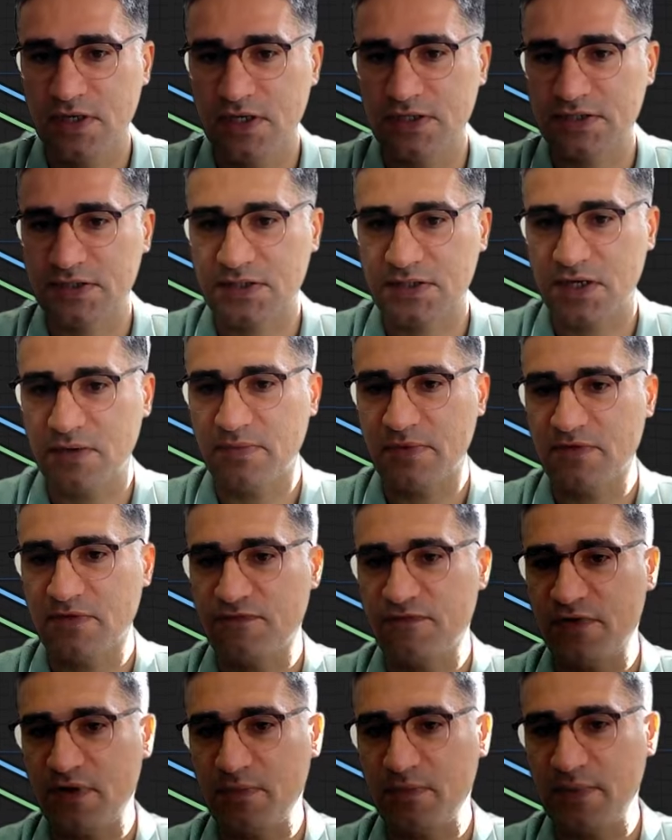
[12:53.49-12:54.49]
It's coming
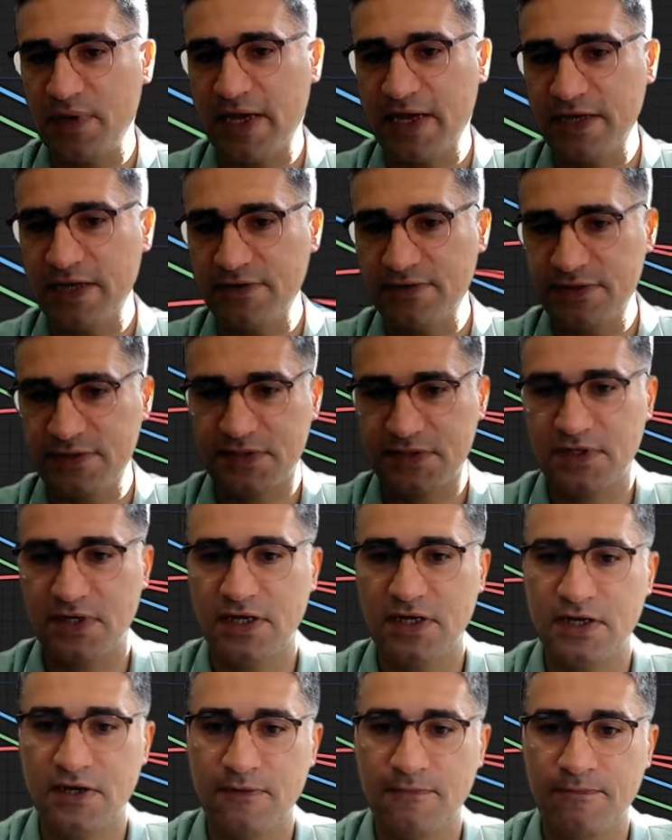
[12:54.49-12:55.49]
from layer
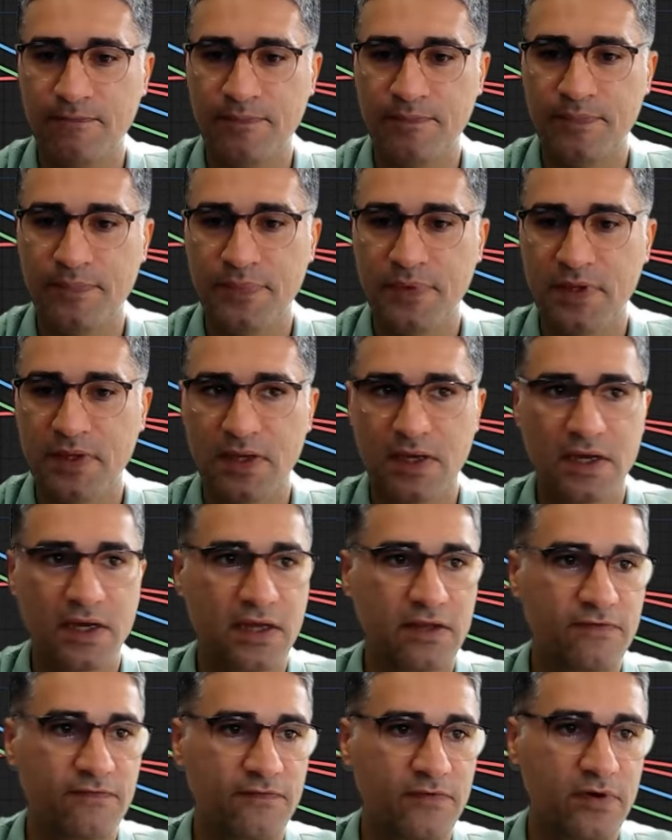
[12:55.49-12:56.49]
style,
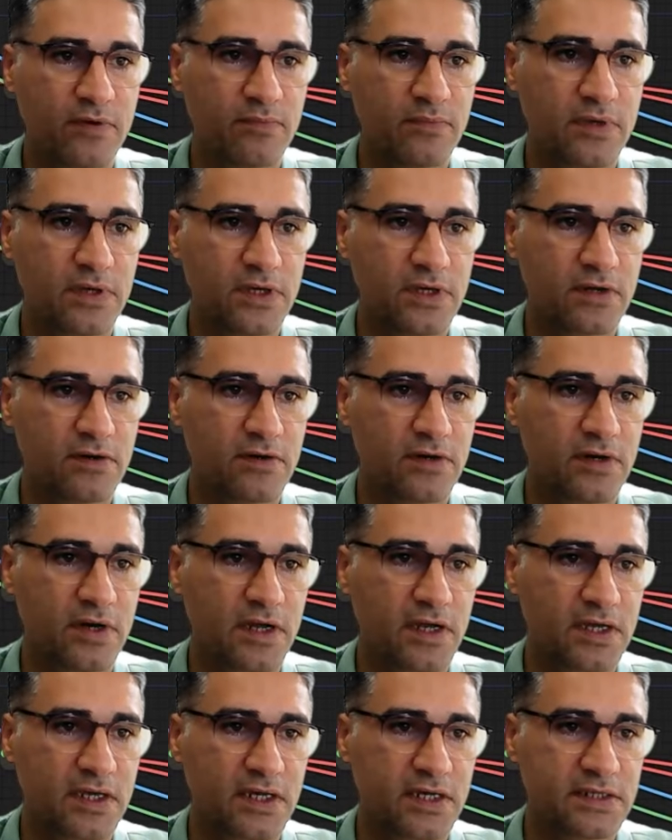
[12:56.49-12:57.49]
and from here
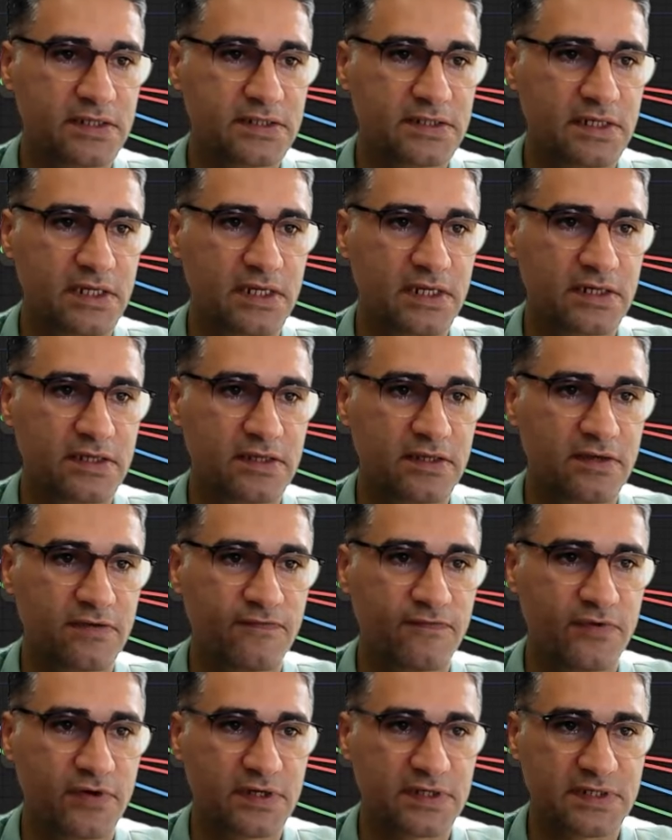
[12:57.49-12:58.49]
I can select
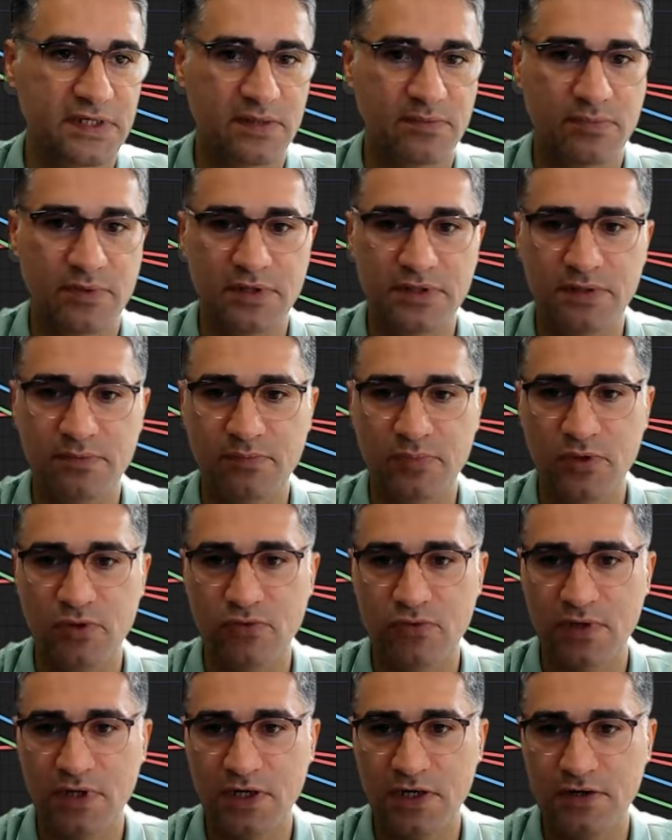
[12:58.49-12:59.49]
for example the
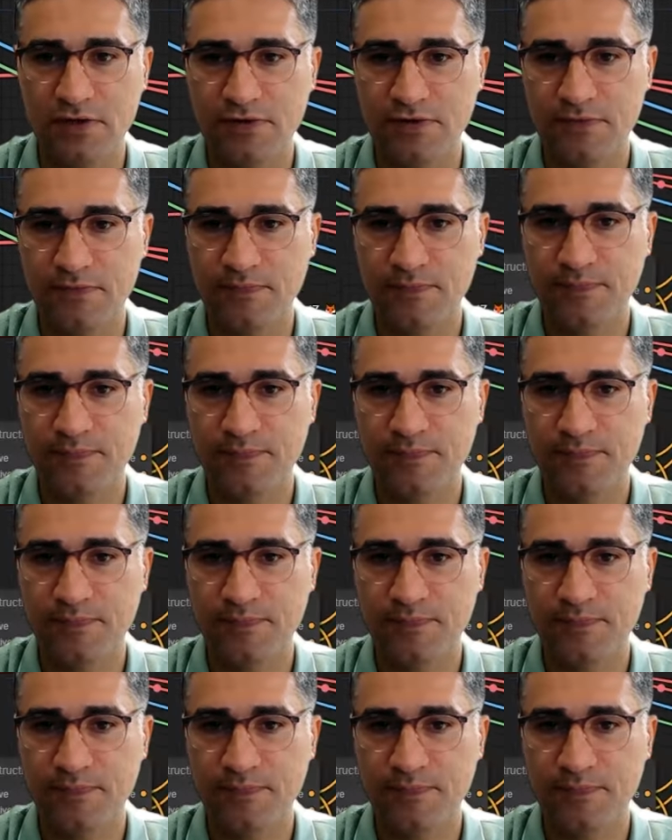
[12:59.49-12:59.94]
blue color.